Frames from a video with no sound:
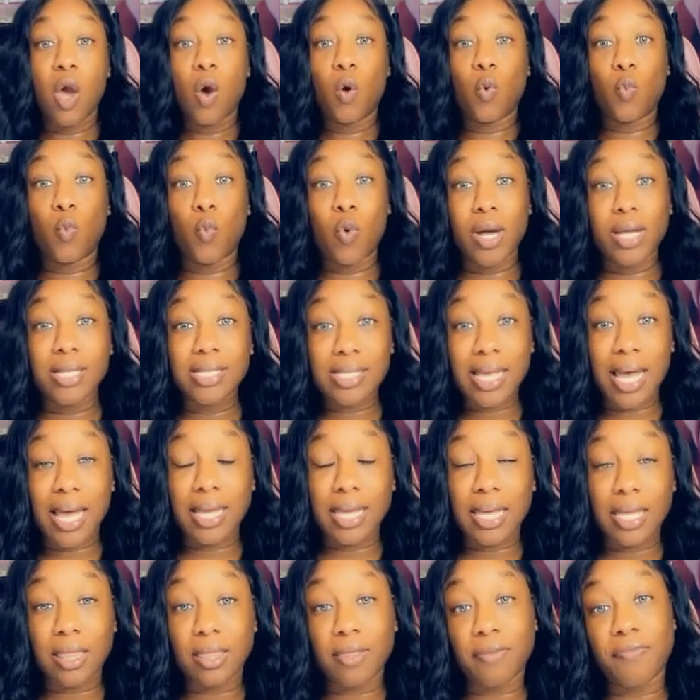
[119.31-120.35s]
Once I
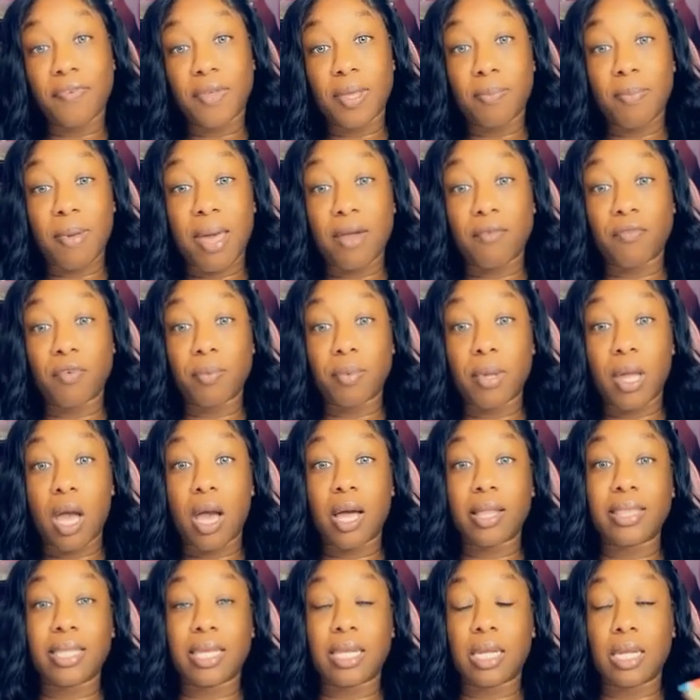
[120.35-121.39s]
get the feedback from
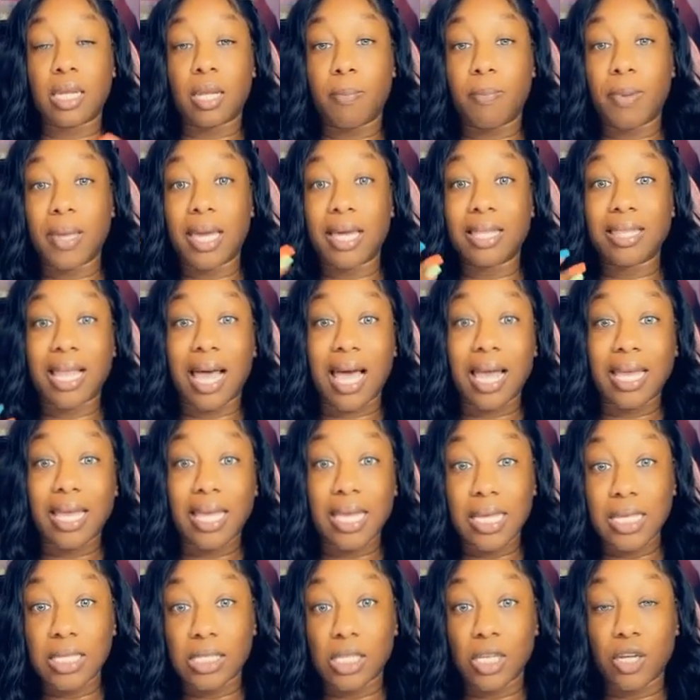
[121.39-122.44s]
y'all, then it'll be a lot
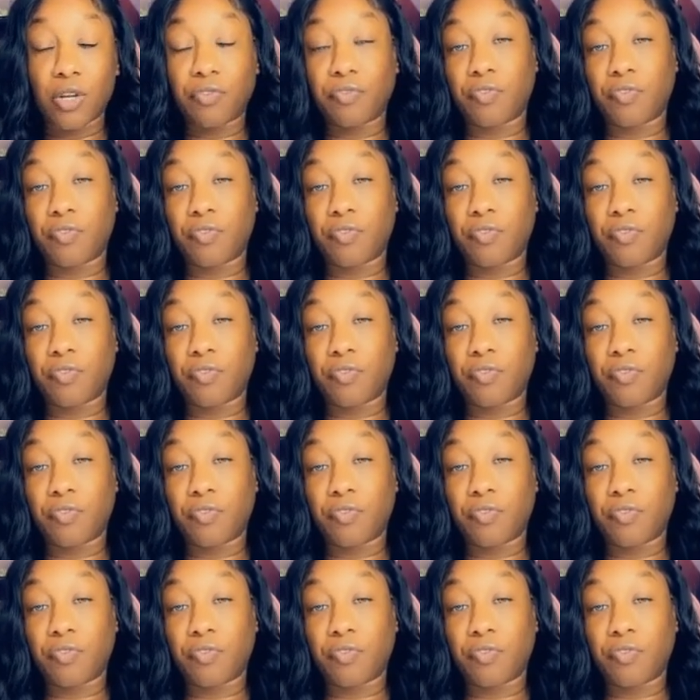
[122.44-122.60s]
easier